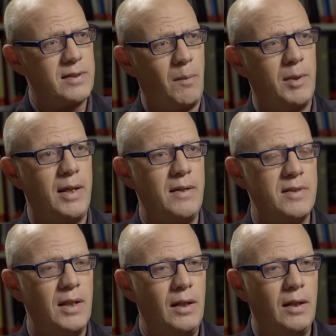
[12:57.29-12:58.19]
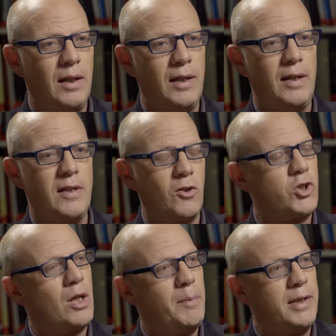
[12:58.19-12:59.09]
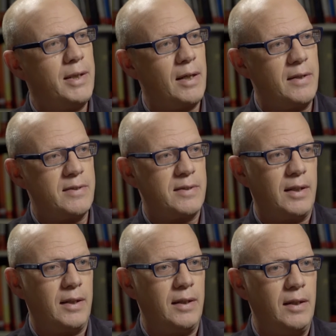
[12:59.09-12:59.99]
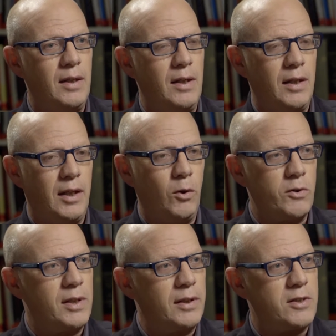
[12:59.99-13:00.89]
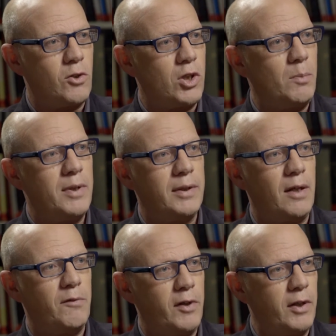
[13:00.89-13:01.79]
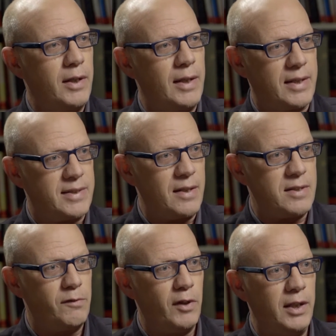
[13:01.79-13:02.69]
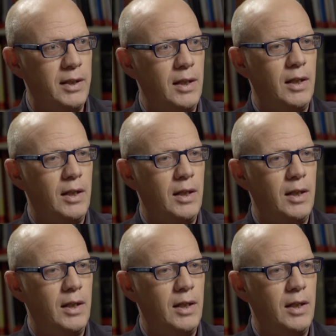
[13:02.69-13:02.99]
Khamenei's social media is using this social media very extensively.